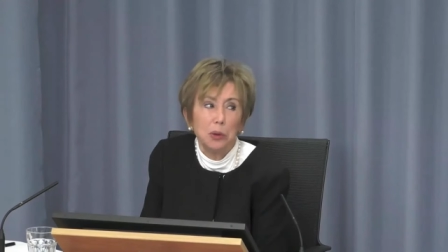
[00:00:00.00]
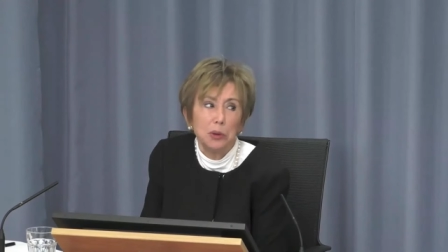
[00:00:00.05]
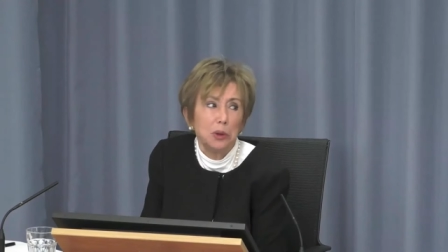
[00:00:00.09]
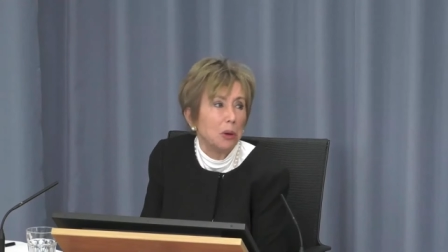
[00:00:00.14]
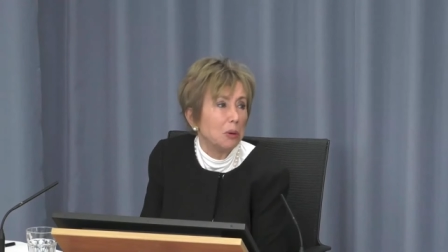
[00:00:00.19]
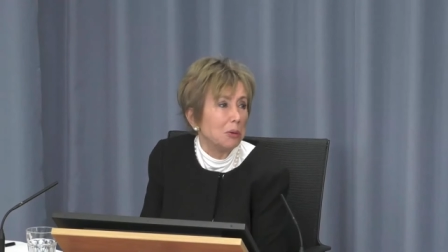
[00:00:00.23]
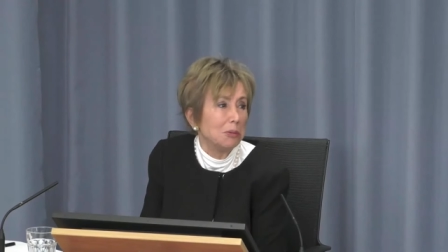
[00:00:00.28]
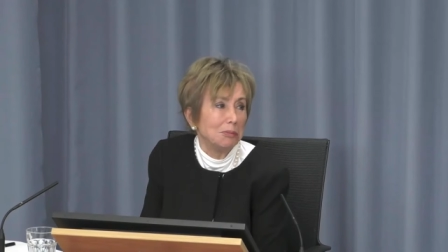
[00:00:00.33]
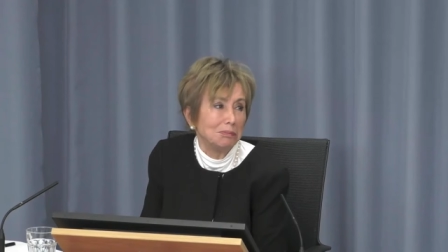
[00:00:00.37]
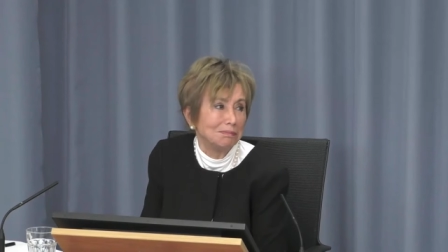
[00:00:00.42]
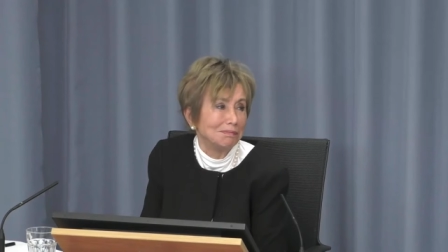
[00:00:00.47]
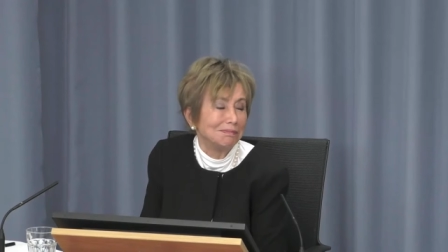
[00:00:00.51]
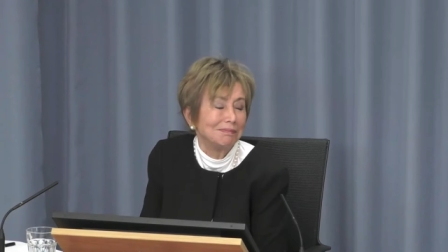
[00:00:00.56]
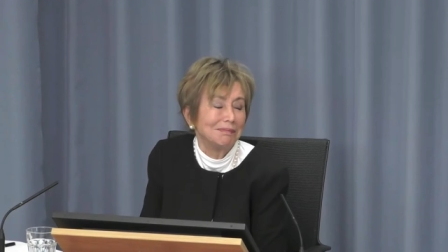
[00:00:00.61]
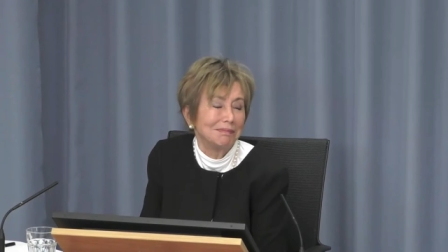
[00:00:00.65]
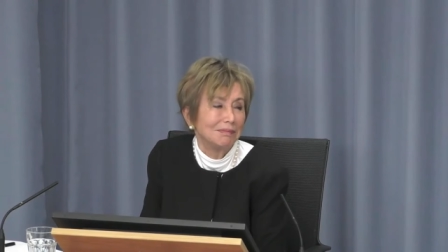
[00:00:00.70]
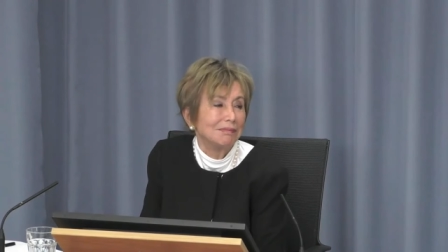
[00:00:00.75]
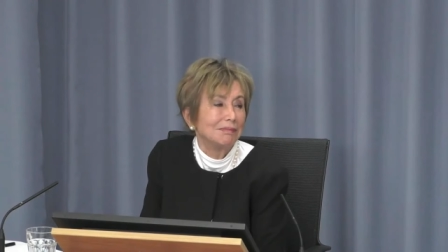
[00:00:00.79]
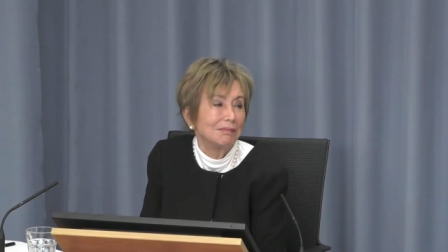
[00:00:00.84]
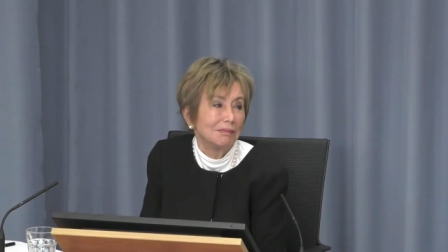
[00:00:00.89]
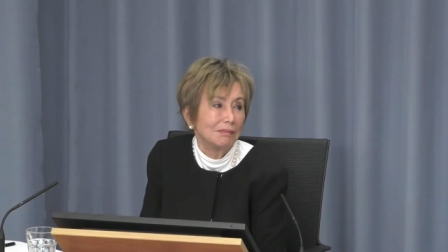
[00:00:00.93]
oh, no. or you've,
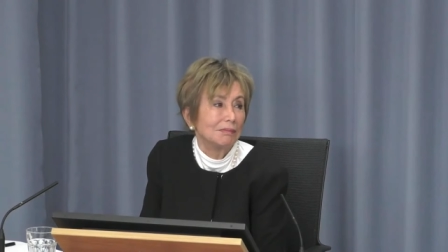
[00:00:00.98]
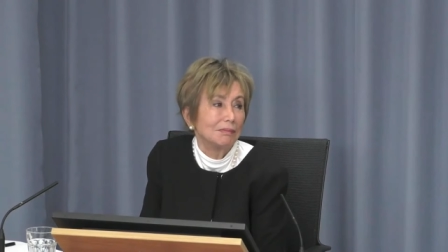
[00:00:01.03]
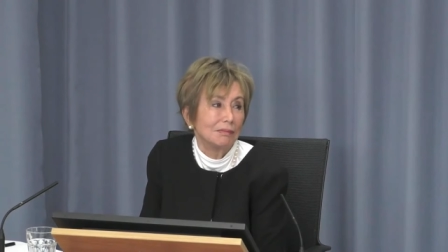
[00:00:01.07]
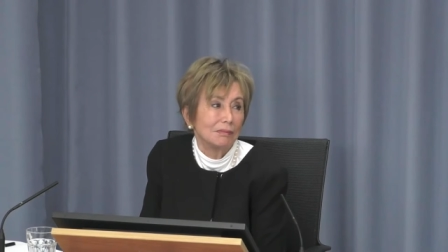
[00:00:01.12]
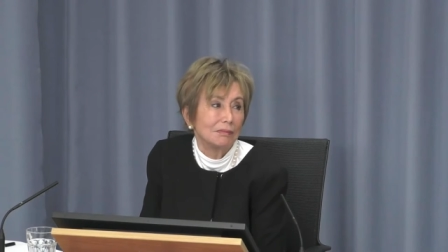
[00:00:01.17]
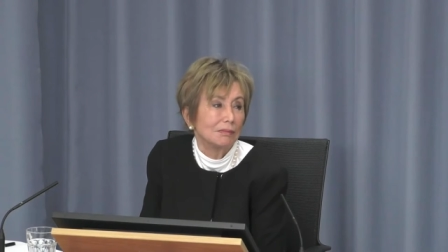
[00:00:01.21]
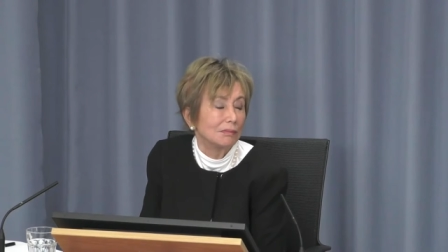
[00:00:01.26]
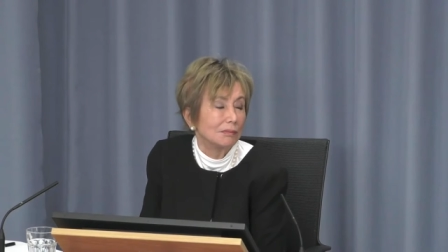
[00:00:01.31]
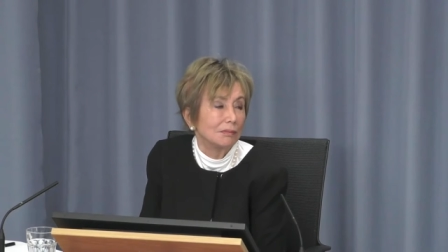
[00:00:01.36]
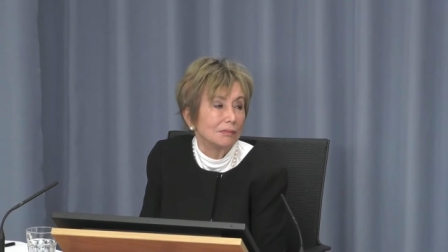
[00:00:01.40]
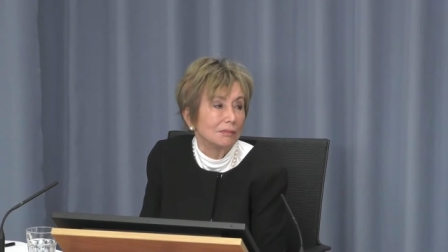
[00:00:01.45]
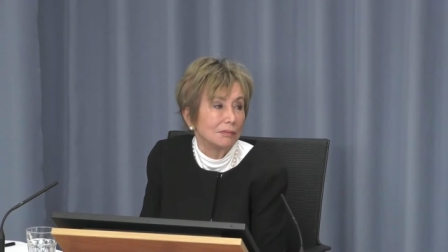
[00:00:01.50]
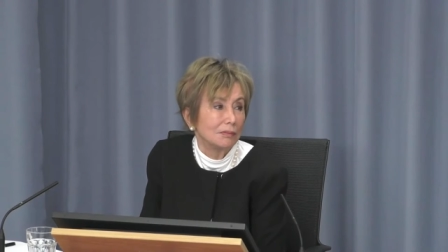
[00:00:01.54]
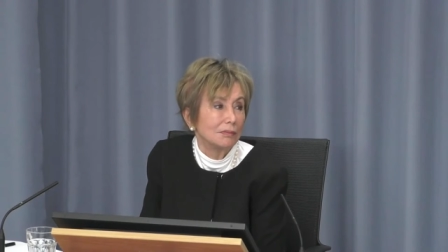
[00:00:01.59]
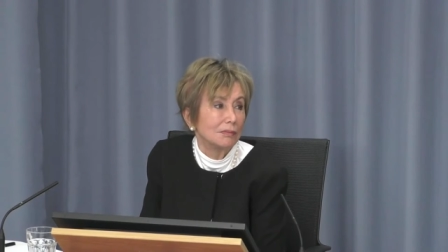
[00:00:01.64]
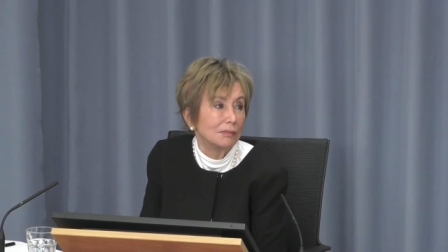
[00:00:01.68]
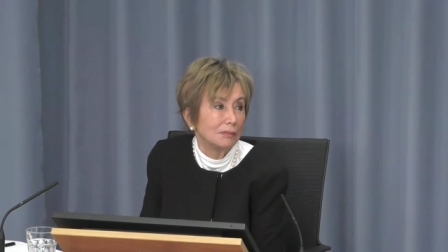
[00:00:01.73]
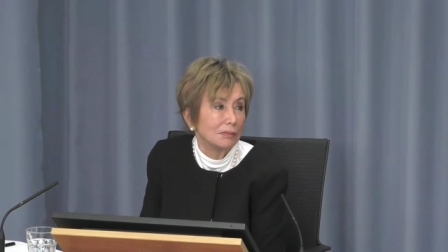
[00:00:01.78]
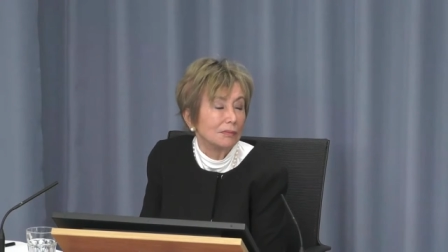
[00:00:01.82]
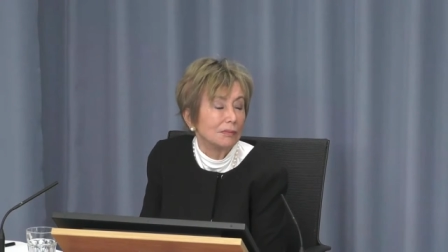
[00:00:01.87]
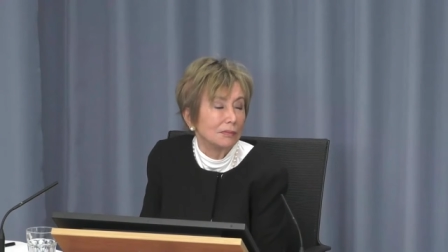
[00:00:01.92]
you've, be, you've got
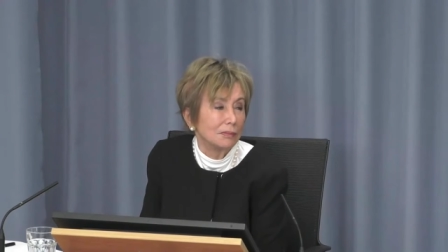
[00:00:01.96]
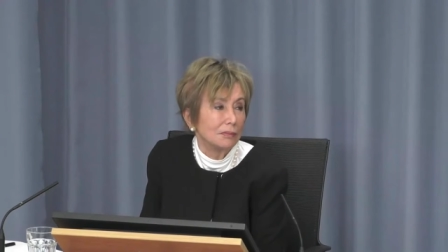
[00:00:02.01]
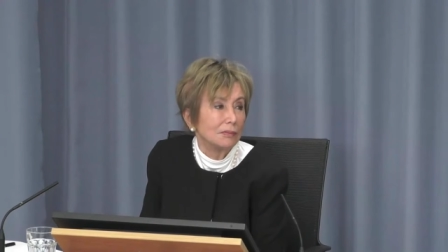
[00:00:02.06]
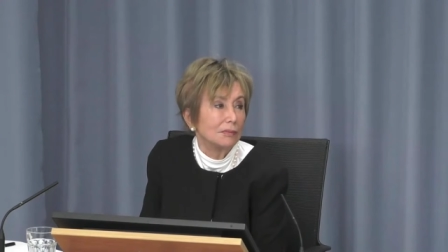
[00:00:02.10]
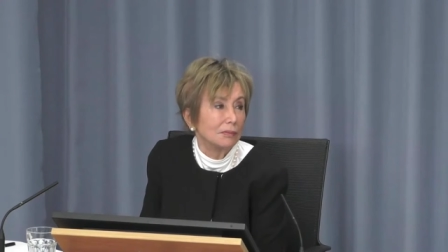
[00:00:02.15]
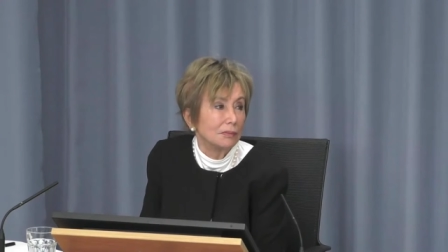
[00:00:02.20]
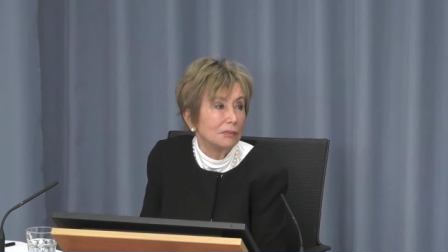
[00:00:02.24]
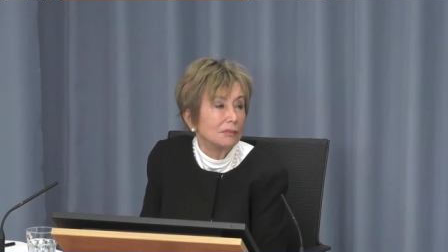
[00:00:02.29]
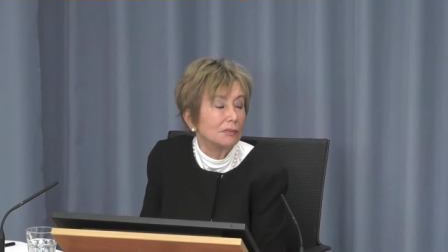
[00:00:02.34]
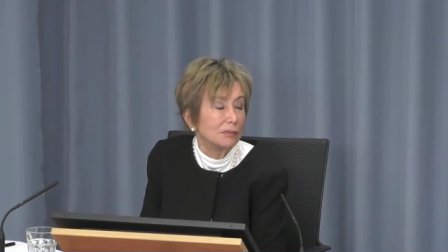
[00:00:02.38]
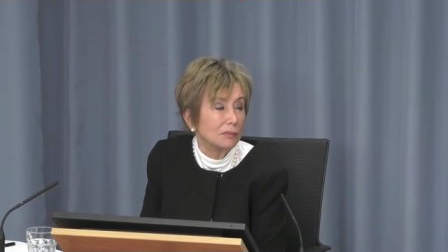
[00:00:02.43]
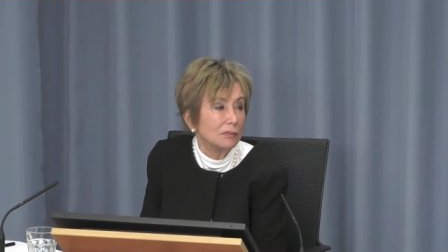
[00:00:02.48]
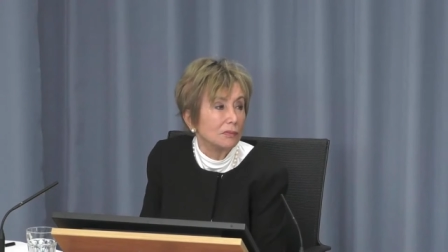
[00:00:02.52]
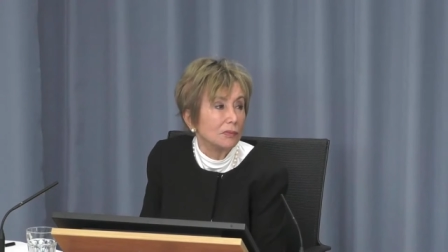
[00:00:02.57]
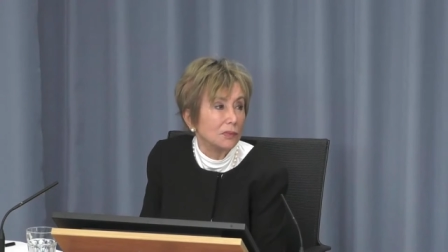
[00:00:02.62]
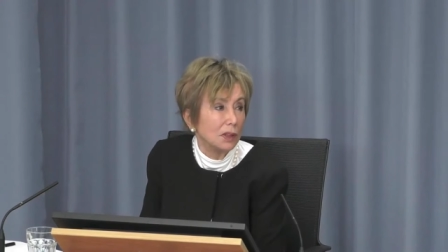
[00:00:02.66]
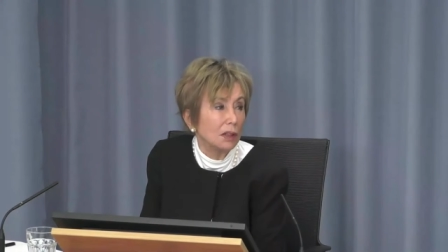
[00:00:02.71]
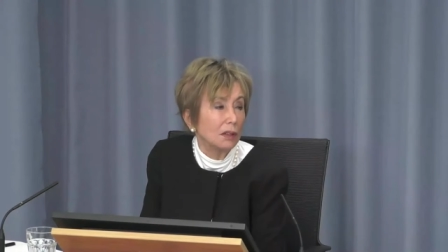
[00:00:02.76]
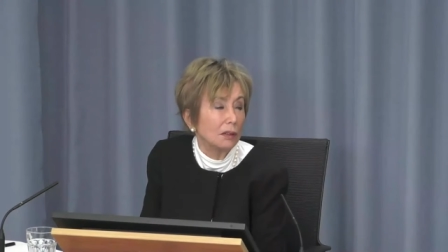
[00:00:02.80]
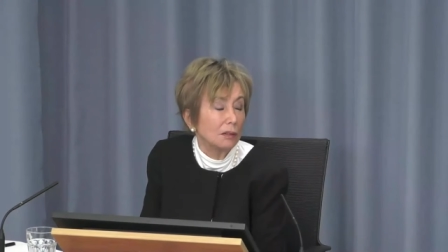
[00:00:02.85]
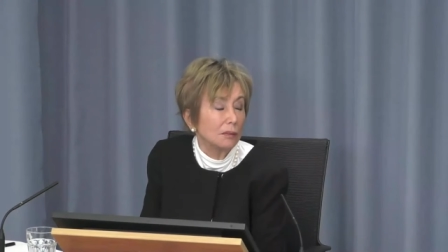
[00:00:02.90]
HIV.
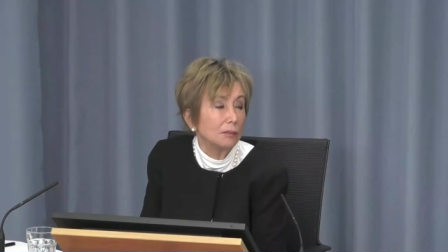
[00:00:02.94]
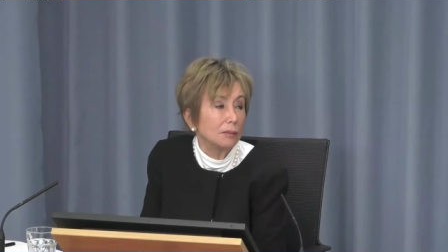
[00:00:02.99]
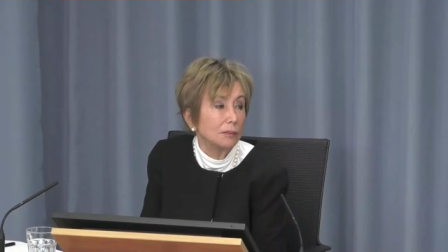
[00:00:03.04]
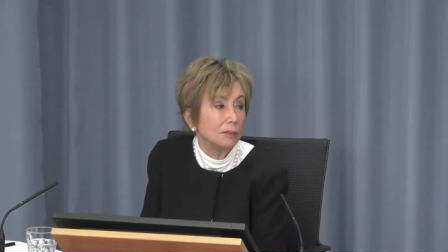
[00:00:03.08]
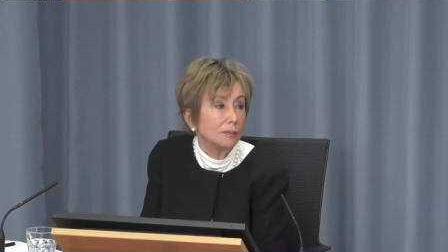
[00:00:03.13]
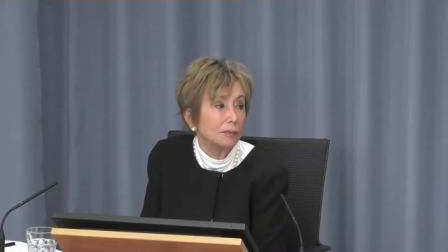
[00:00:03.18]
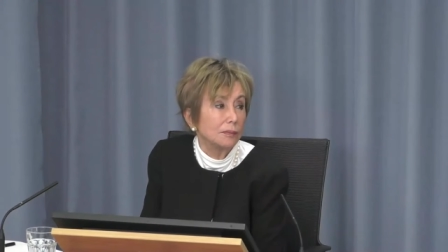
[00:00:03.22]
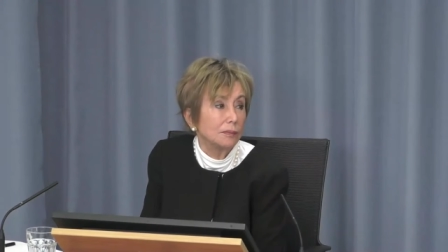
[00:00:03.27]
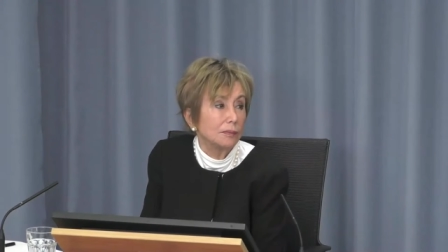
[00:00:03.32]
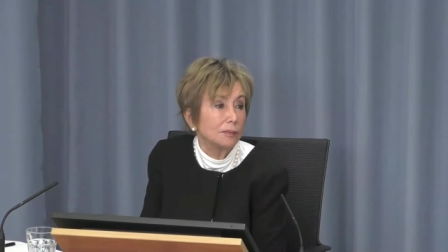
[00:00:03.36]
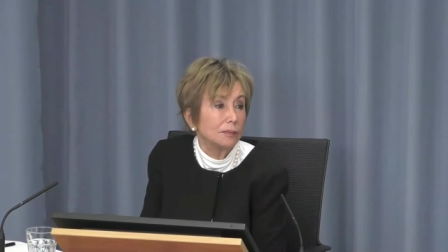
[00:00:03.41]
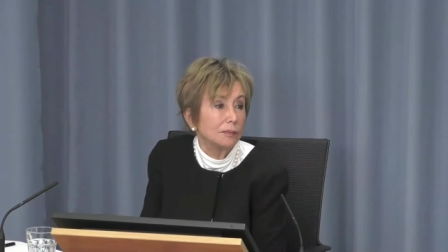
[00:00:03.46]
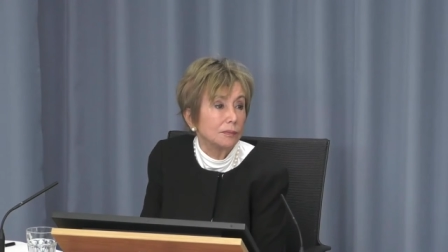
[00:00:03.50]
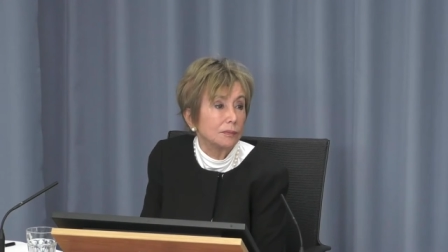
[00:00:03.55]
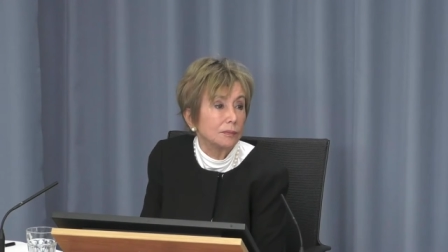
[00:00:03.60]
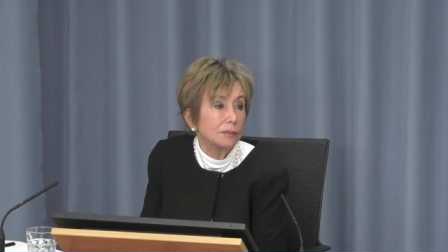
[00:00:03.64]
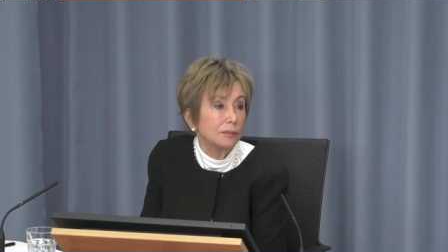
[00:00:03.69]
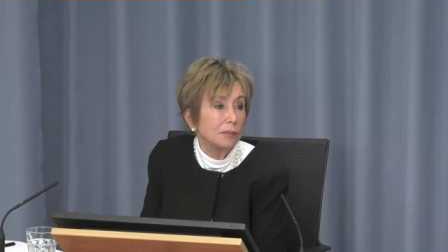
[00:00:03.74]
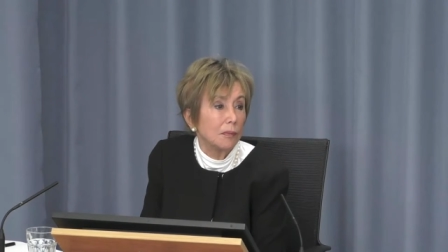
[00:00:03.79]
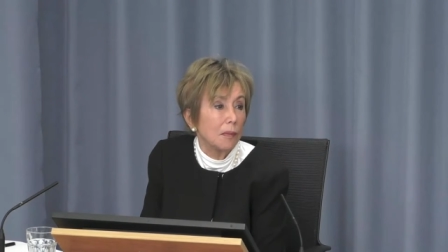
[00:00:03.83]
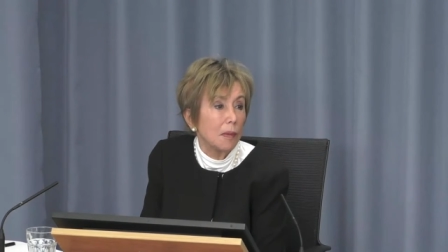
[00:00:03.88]
Yeah.
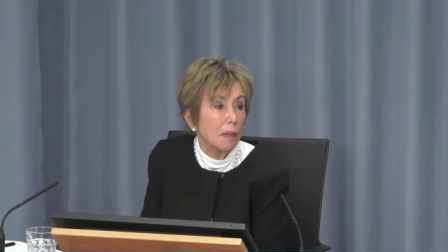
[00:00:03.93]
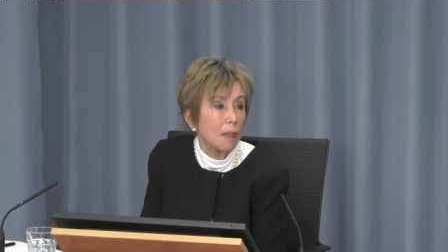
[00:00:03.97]
Um,